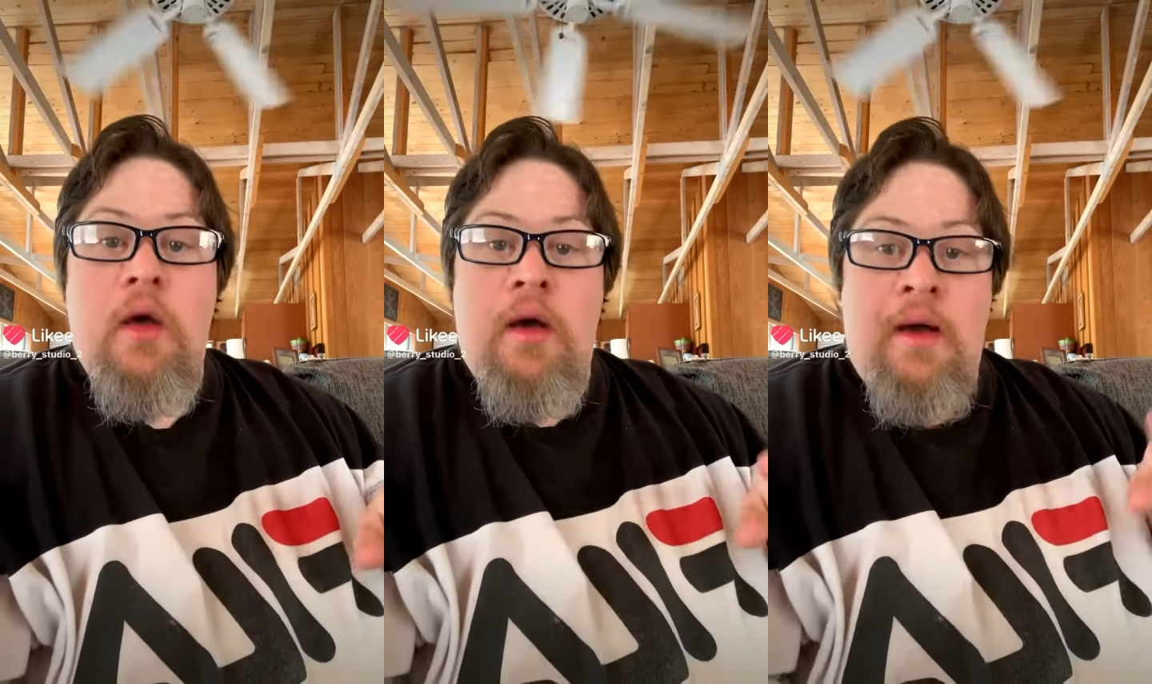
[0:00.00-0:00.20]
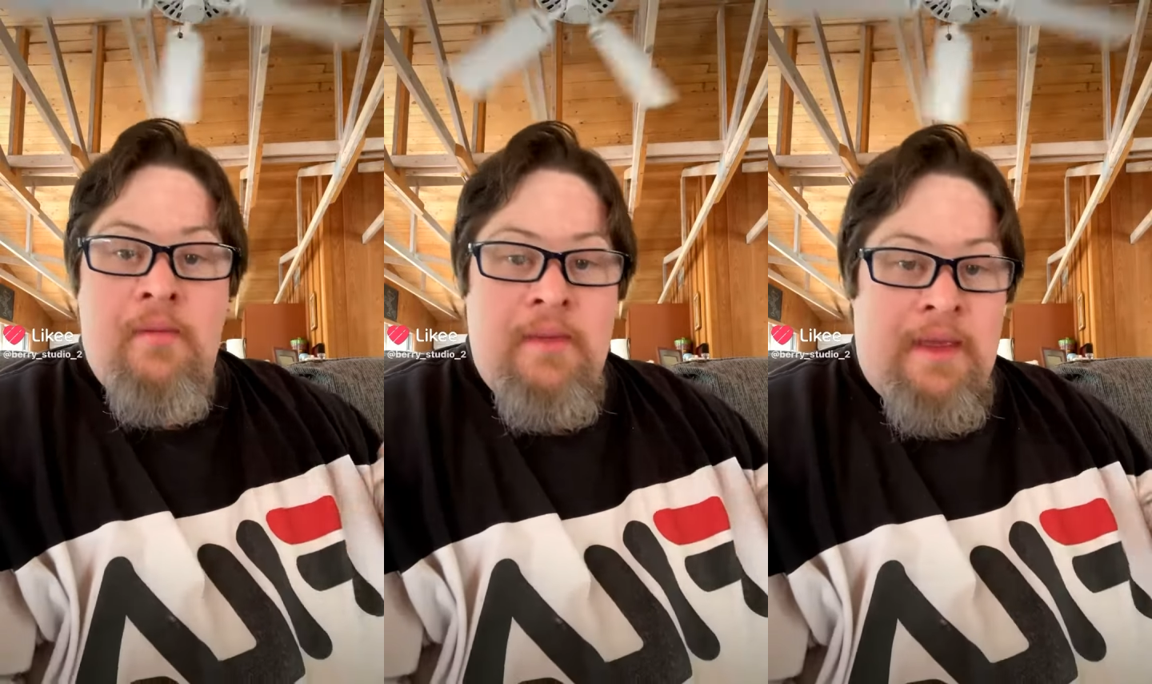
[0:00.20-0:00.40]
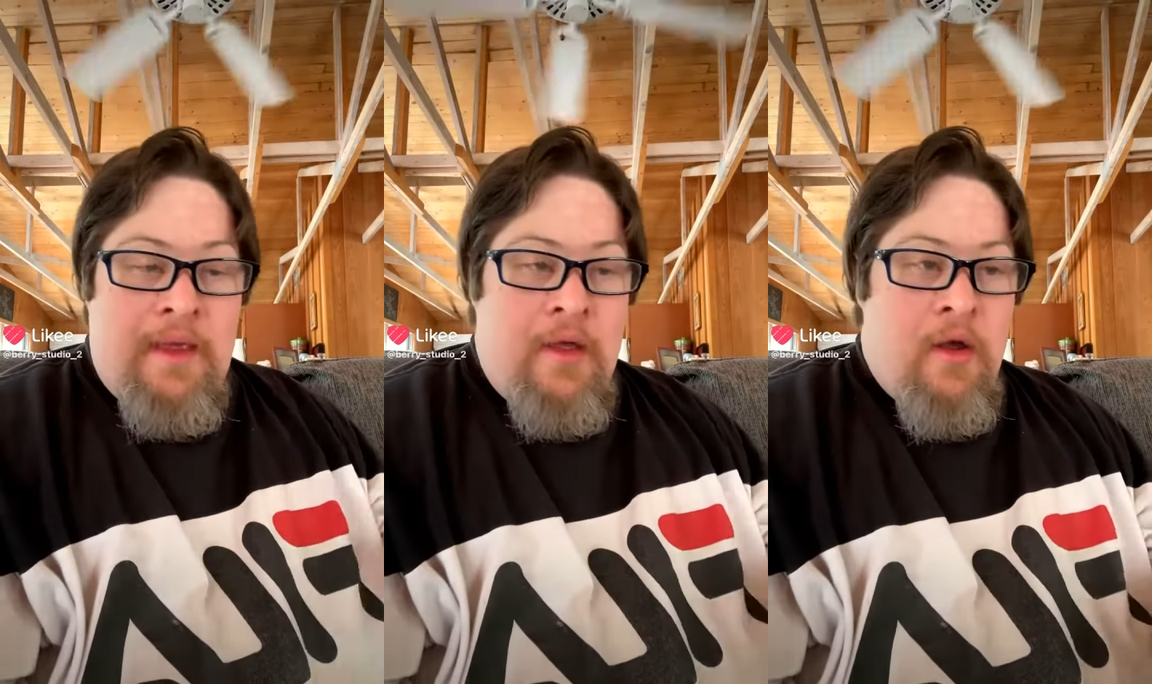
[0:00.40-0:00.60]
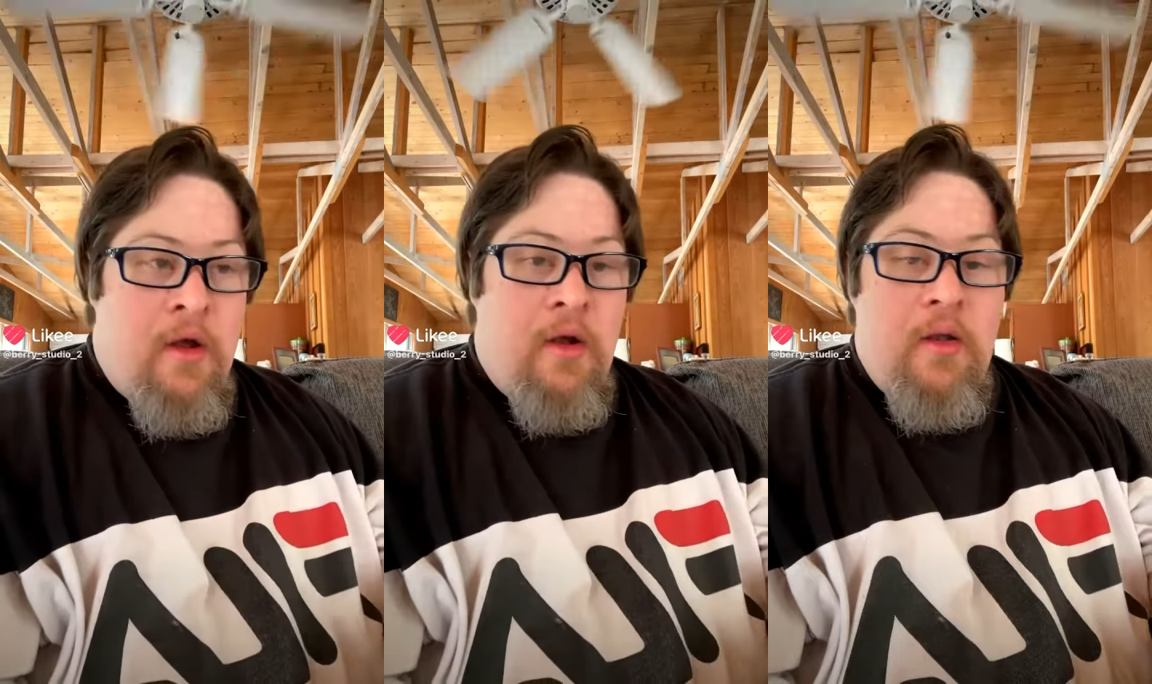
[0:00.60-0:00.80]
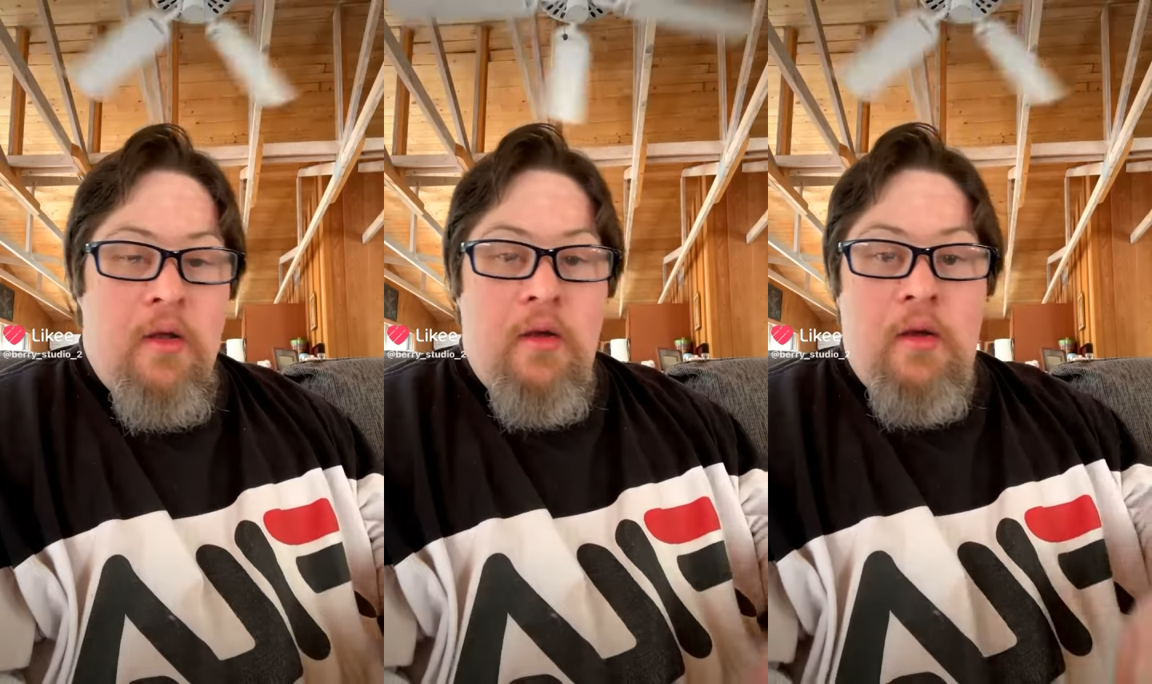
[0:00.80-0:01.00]
I'm
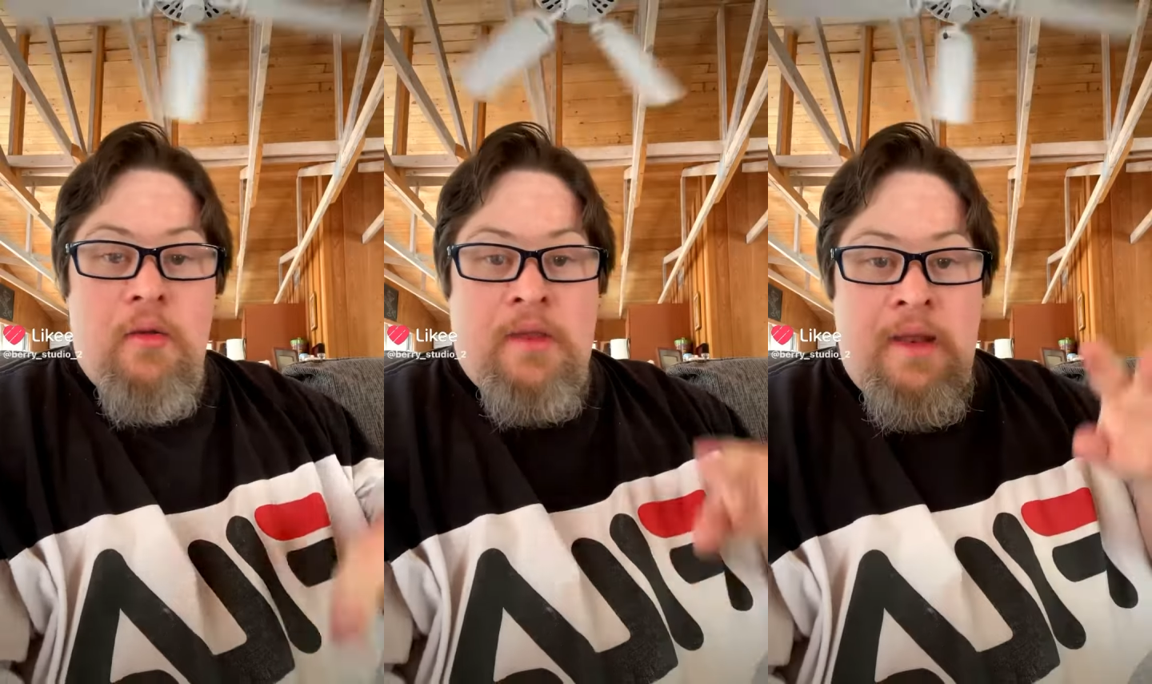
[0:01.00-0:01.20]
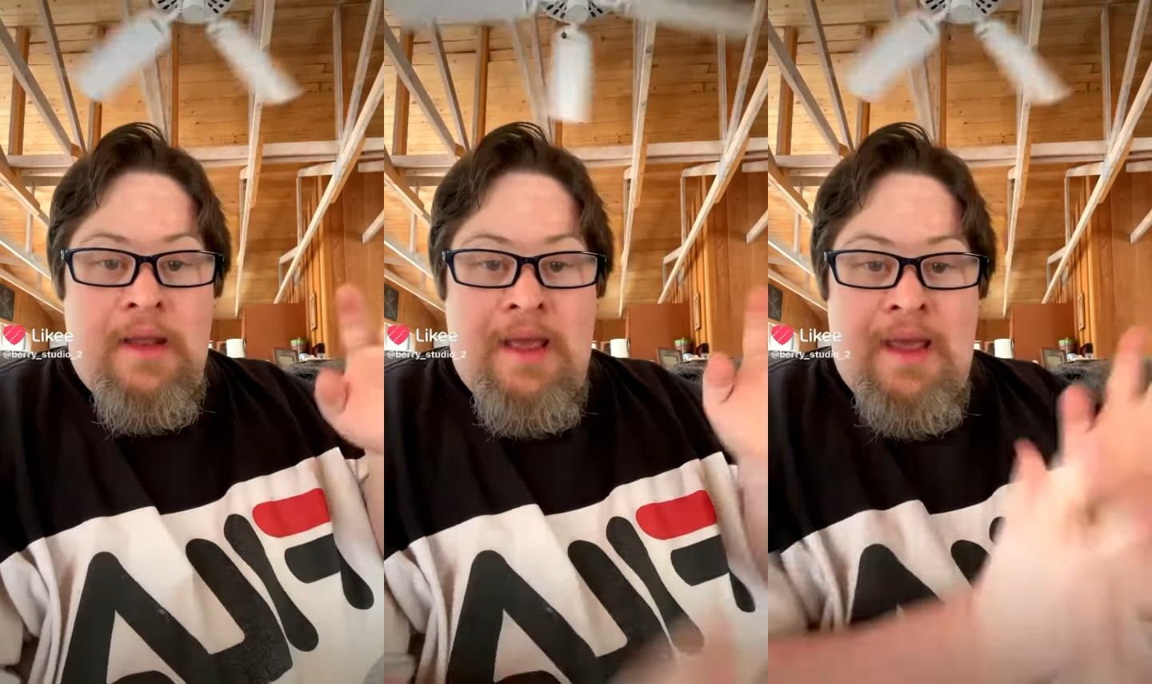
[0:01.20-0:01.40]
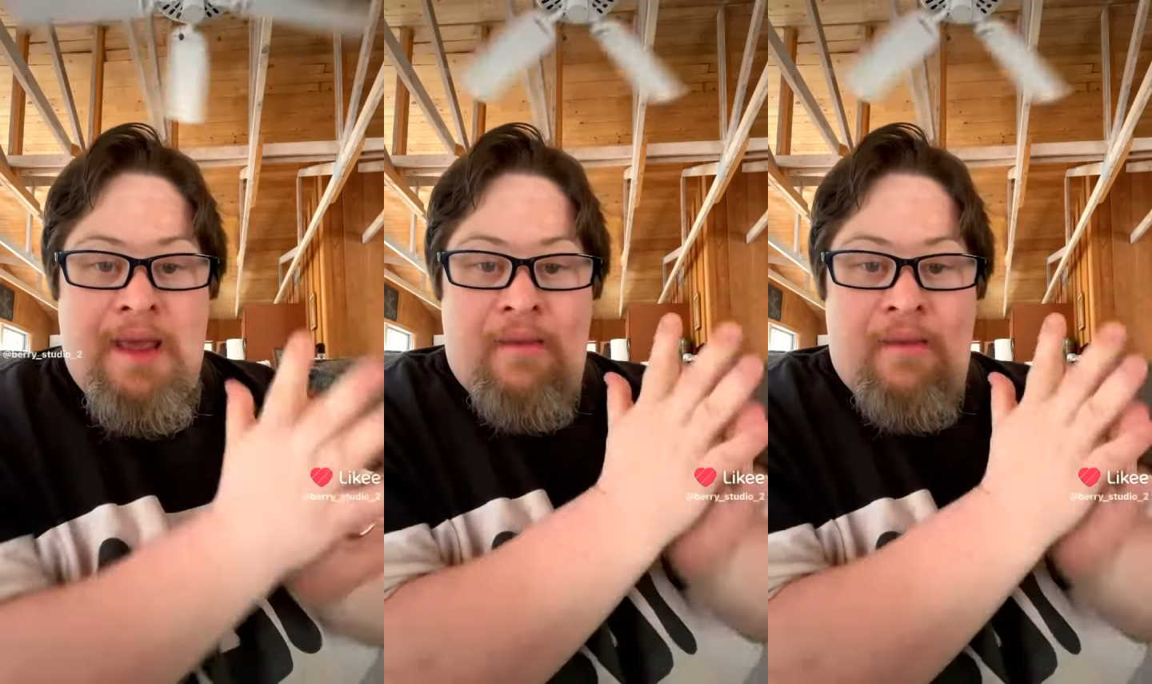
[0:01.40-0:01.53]
here today.